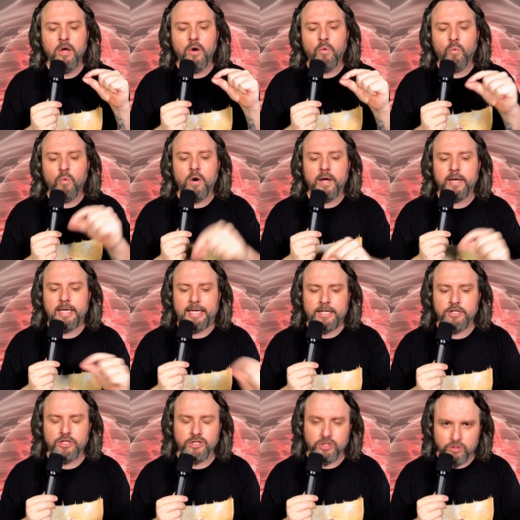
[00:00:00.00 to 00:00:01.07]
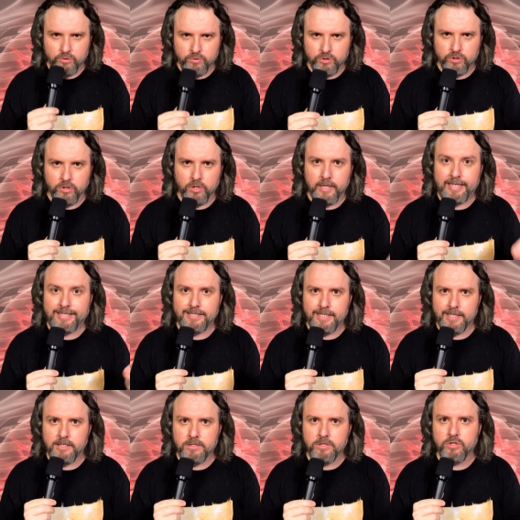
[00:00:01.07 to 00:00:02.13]
what each user is
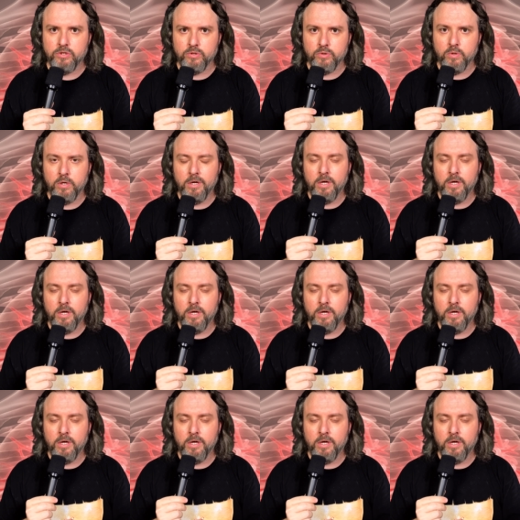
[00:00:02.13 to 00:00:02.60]
into